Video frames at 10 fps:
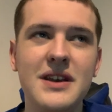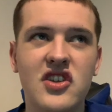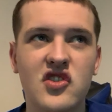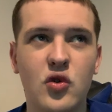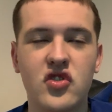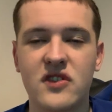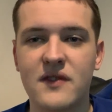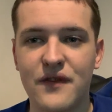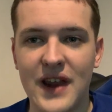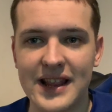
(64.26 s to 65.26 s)
the score doesn't
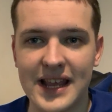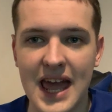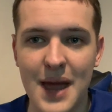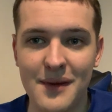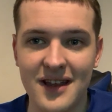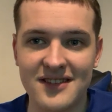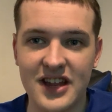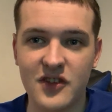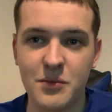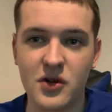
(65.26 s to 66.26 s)
reflect the game in a
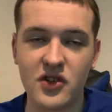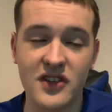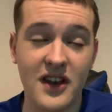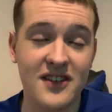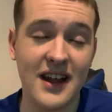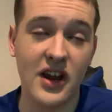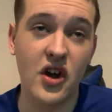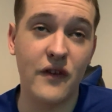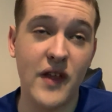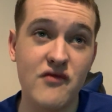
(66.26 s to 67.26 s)
sense, because in the second
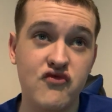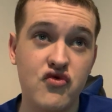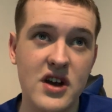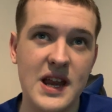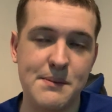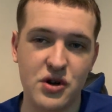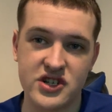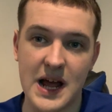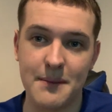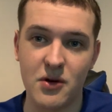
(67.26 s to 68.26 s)
half, they really pushed
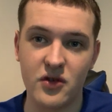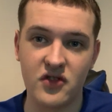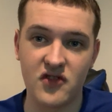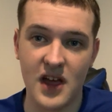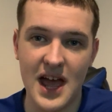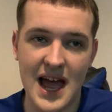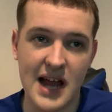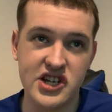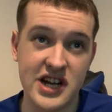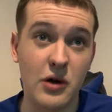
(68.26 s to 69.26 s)
our buttons.
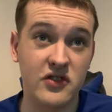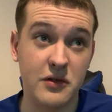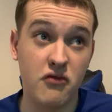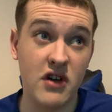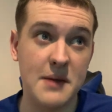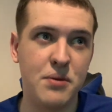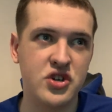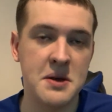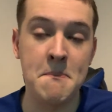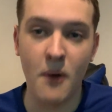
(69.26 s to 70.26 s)
And Chelsea were really
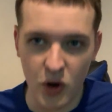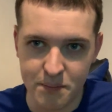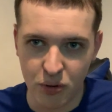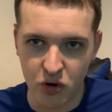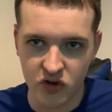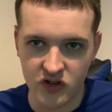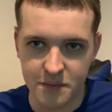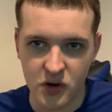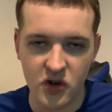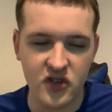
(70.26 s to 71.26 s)
pushing my buttons
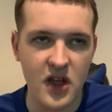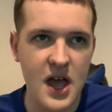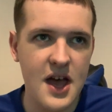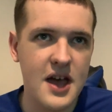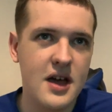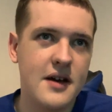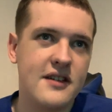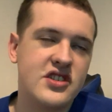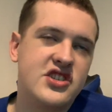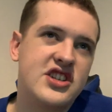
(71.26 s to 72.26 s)
because,
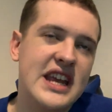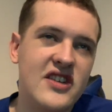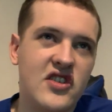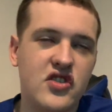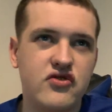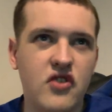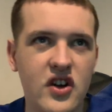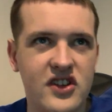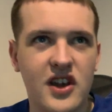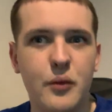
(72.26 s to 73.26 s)
Jesus
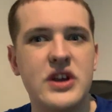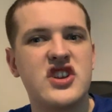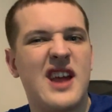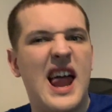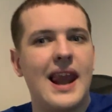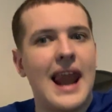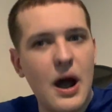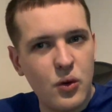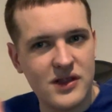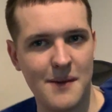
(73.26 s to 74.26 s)
Christ, it's like we just
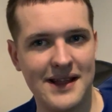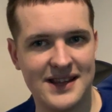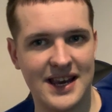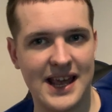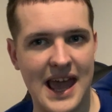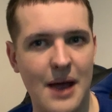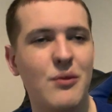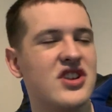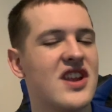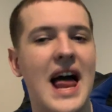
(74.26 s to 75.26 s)
allowed them into the game.
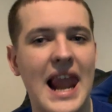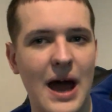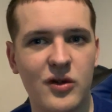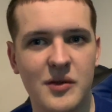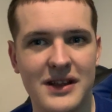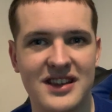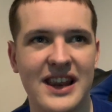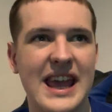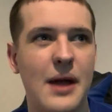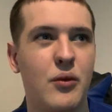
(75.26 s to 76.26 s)
We just allowed them into the
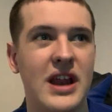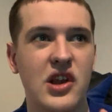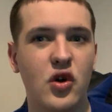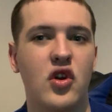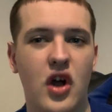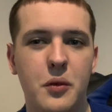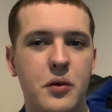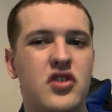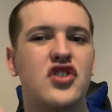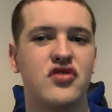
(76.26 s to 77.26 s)
game when it looked like we
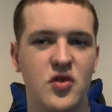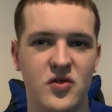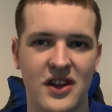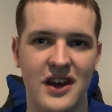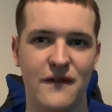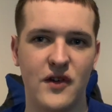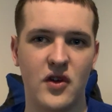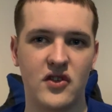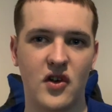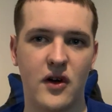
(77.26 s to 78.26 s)
was cruising in the
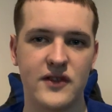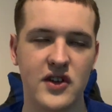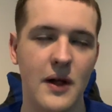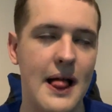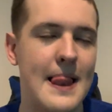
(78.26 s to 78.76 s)
first half. So